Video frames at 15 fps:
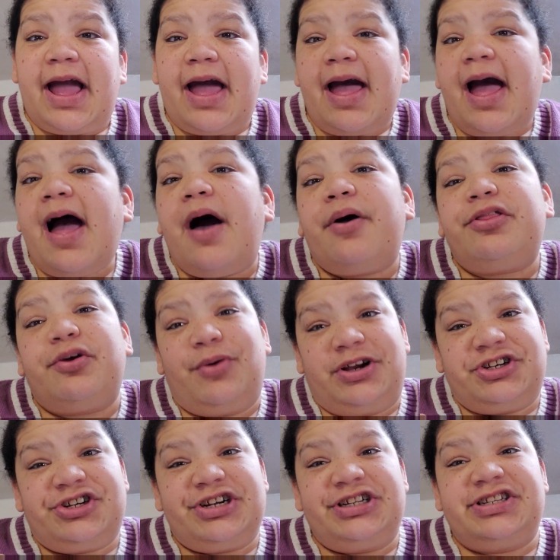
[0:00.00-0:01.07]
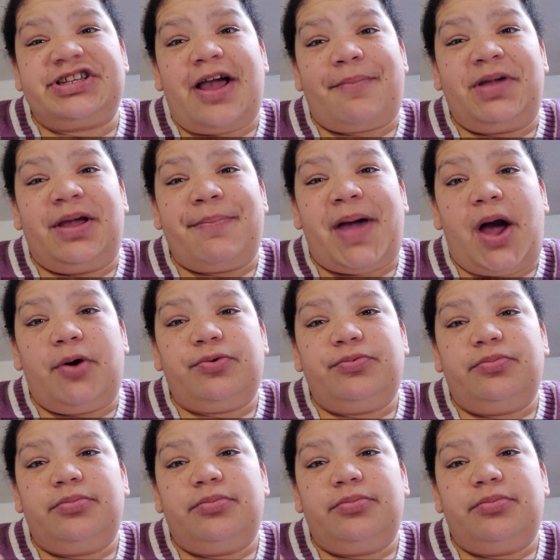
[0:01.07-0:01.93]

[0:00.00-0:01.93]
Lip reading: how the question is coming about.